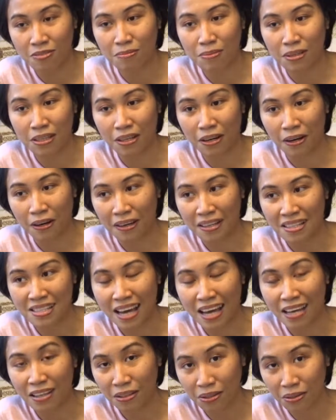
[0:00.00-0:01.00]
because
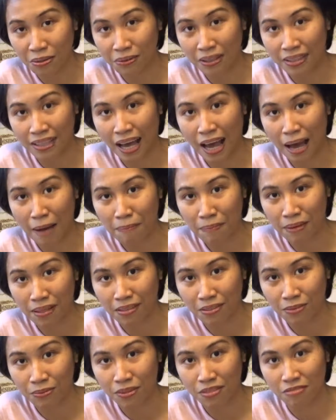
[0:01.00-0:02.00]
I knew what
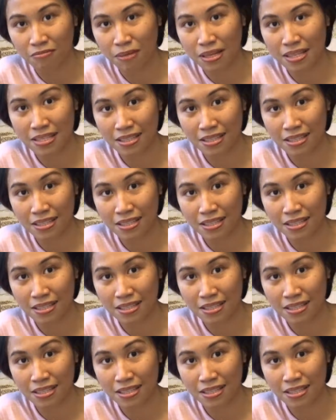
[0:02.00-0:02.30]
happened with my